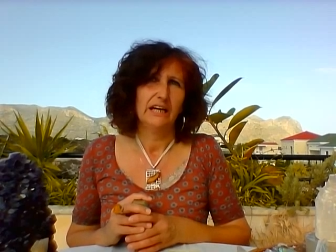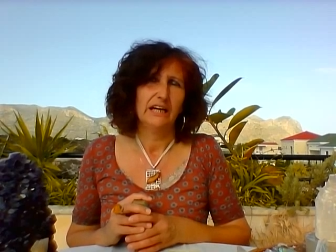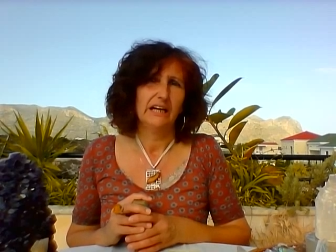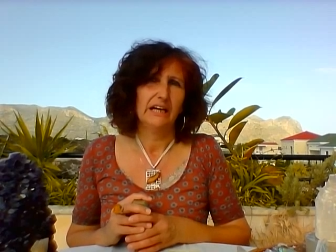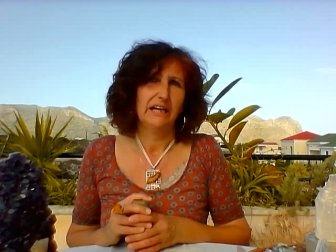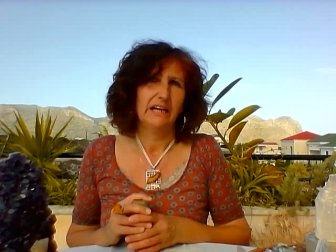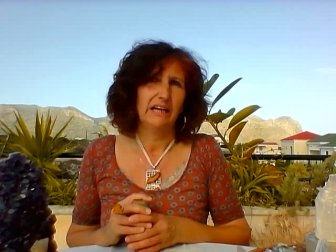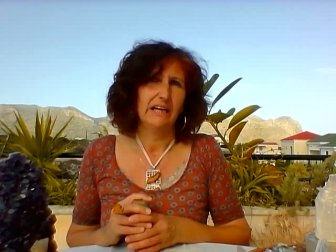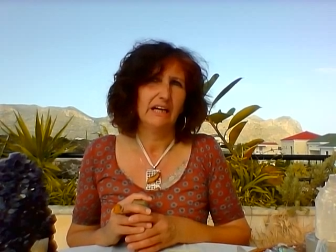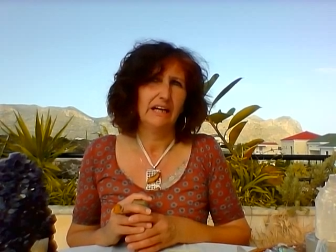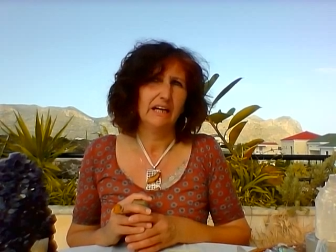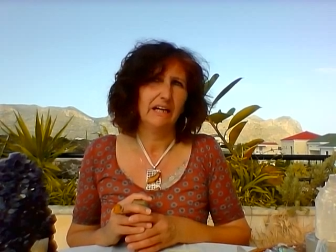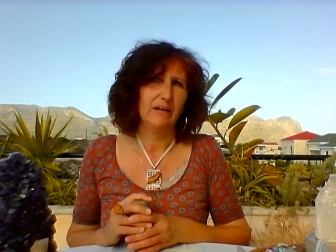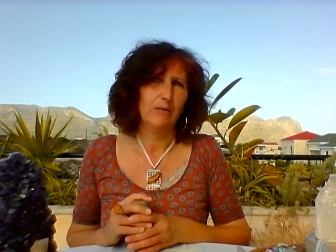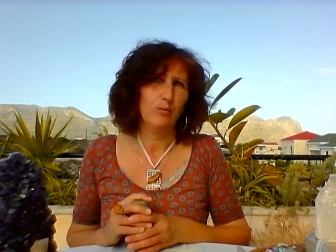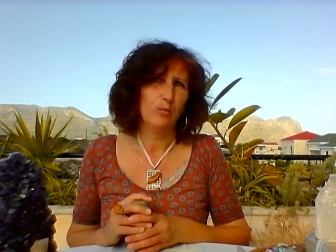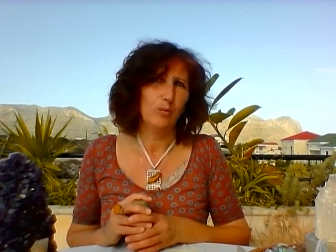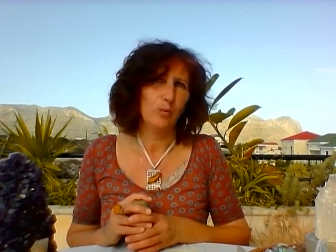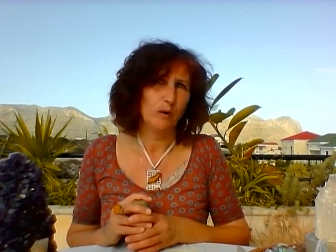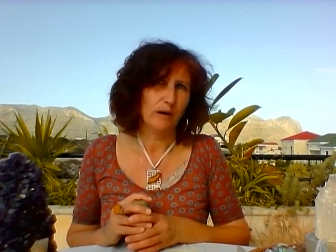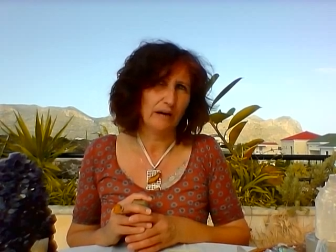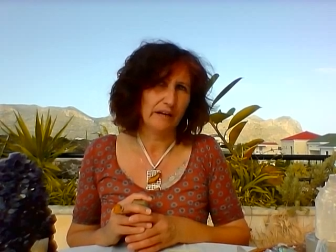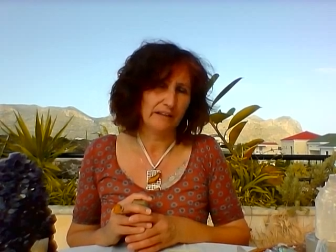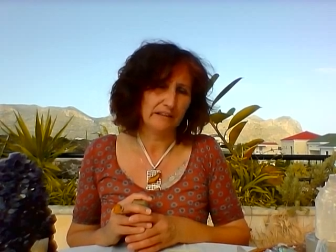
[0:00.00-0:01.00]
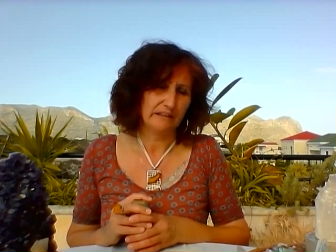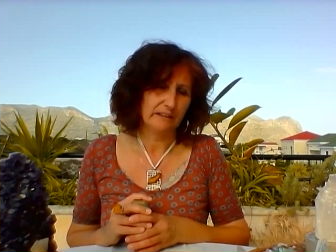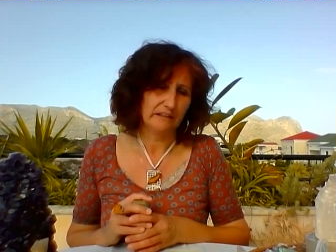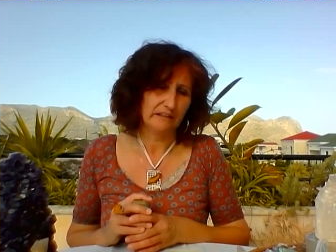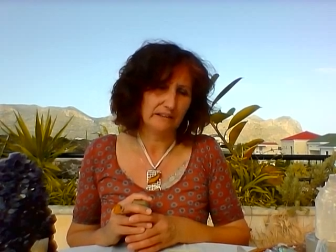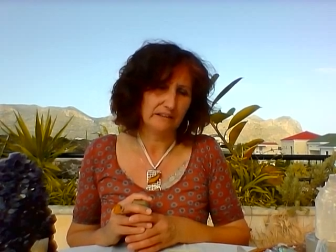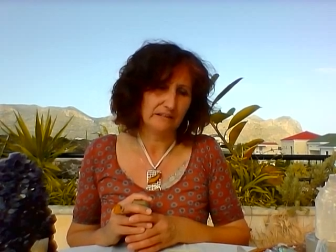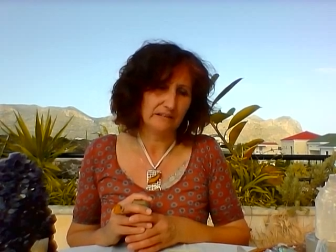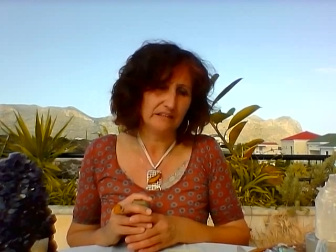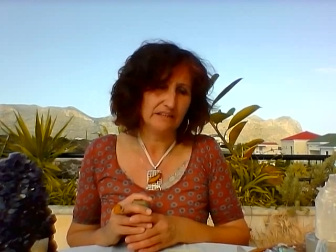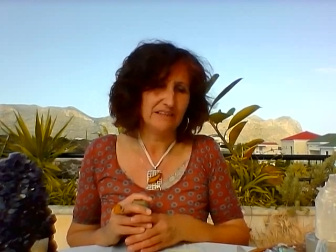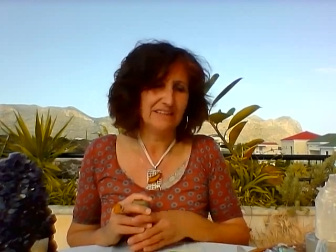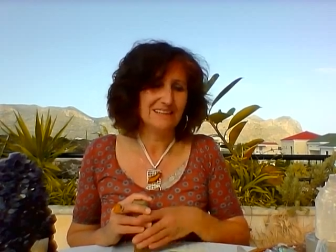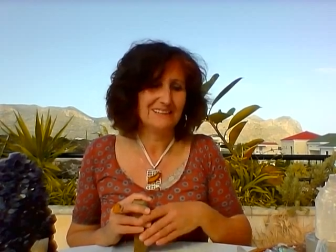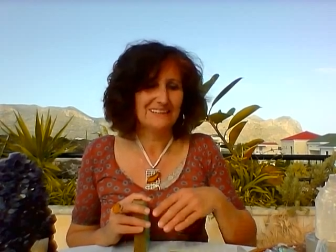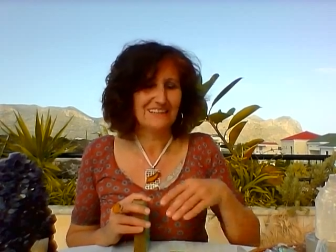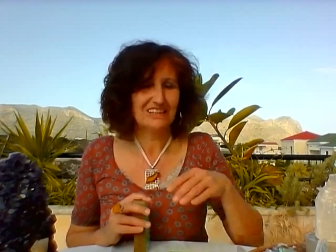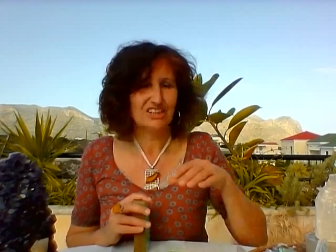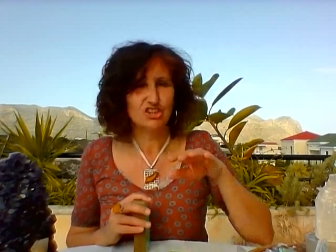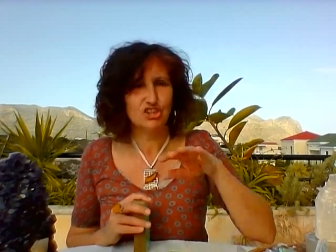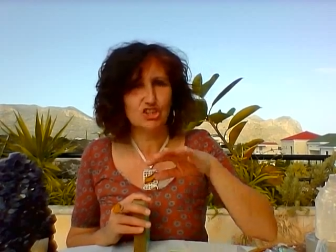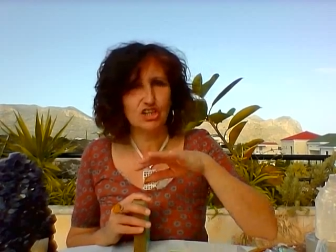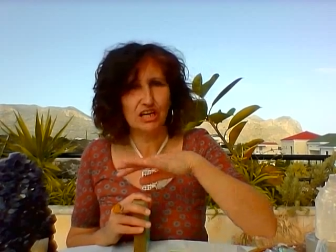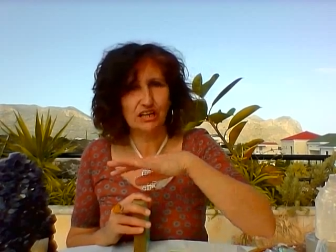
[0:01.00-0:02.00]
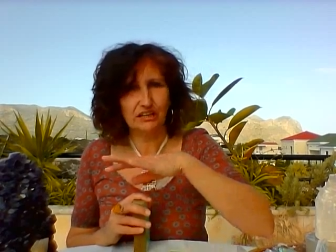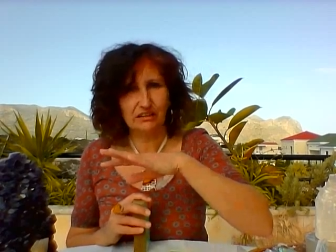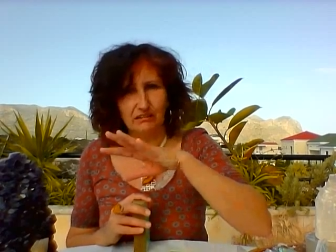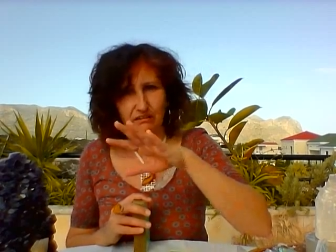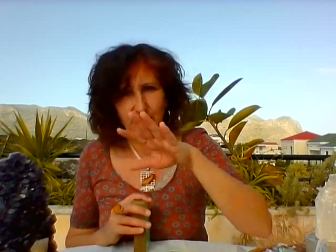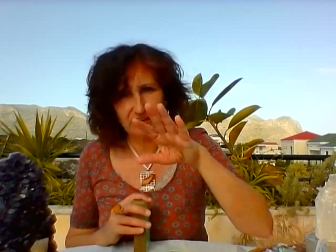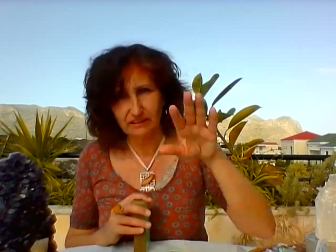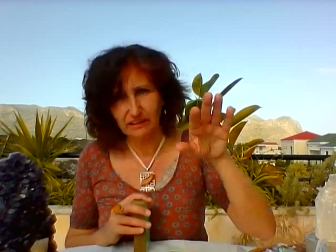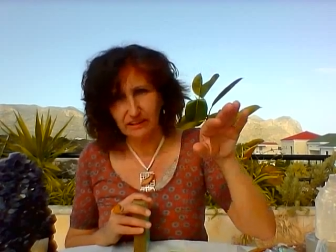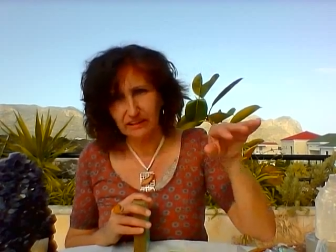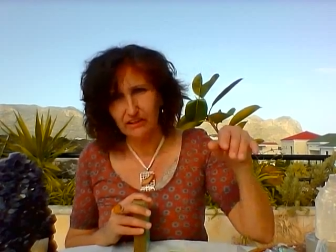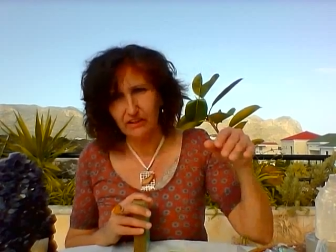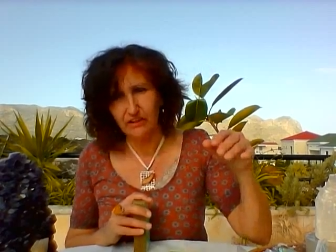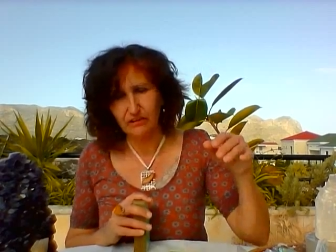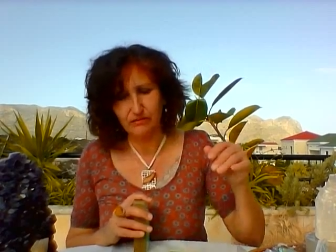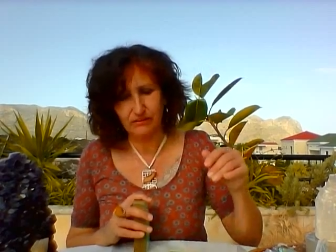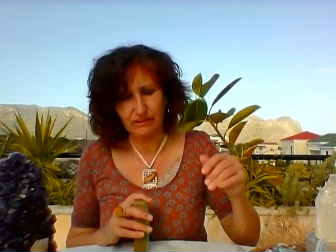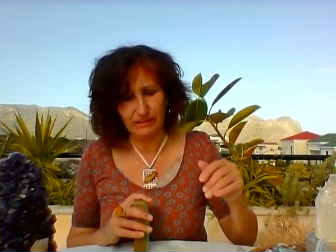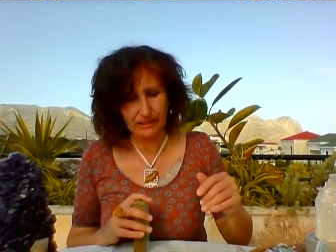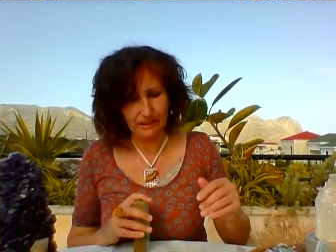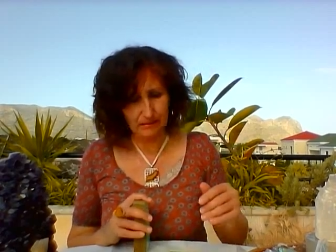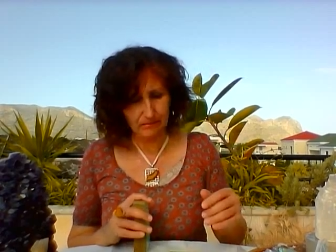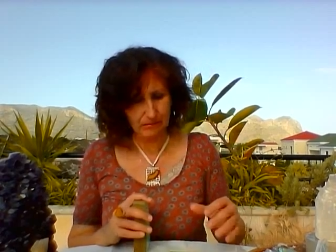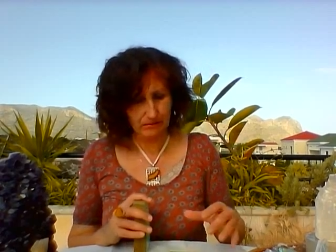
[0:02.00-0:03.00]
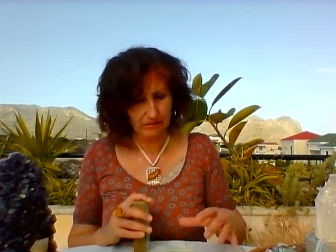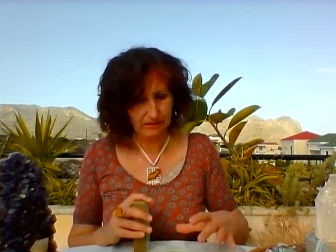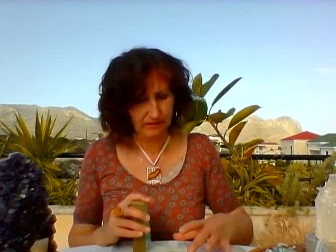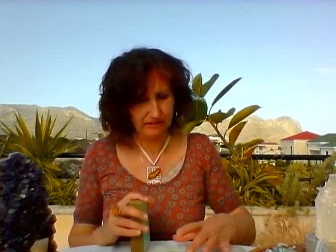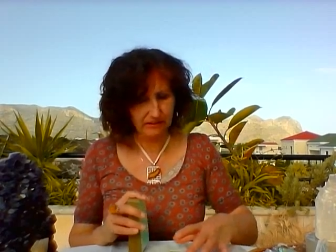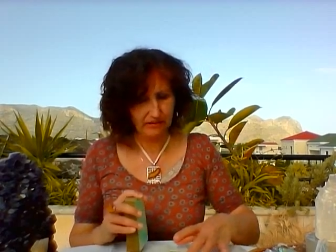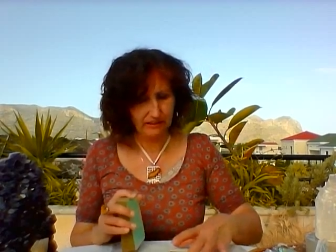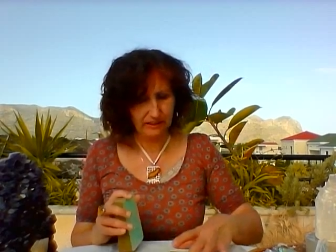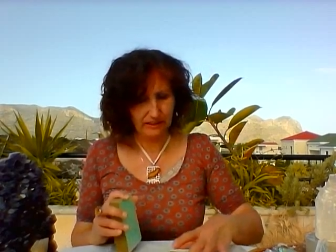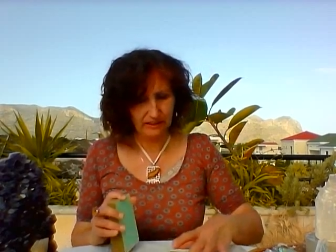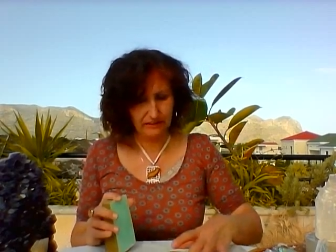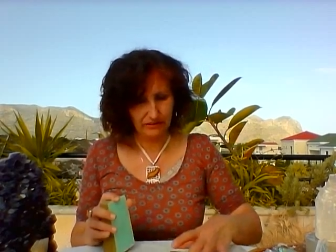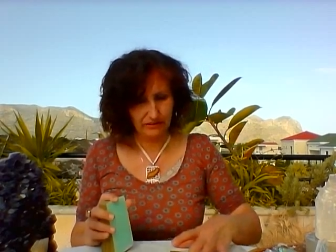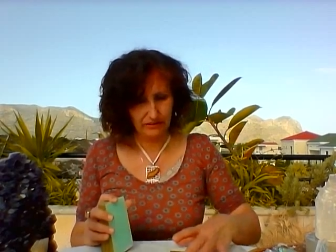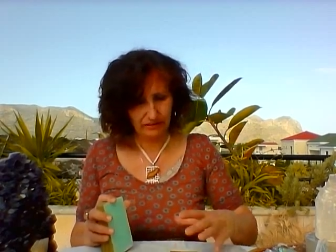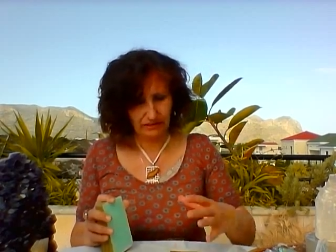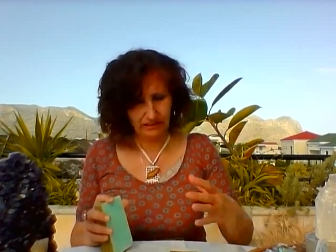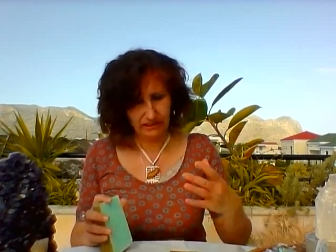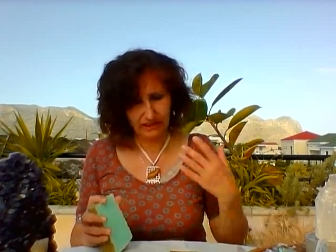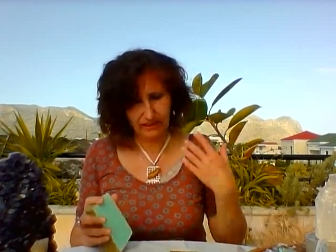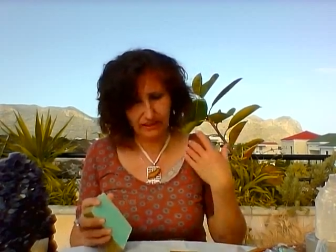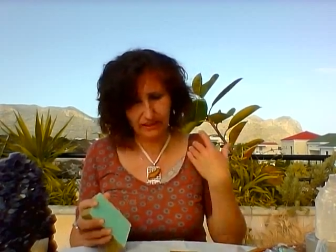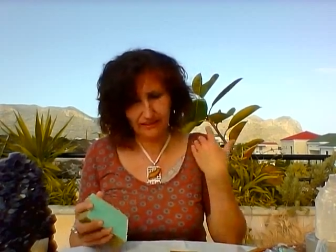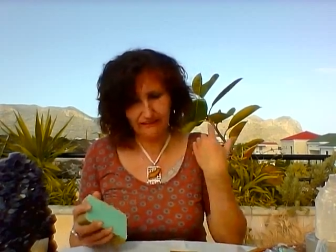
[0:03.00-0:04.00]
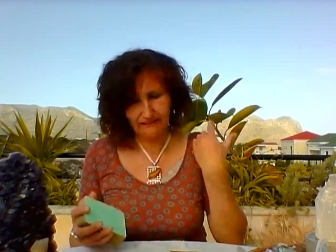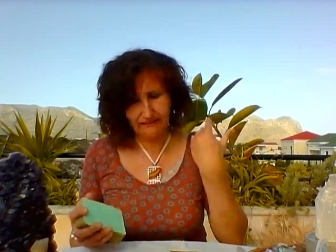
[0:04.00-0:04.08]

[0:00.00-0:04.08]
One, this is the general thing of the Labradorite, okay?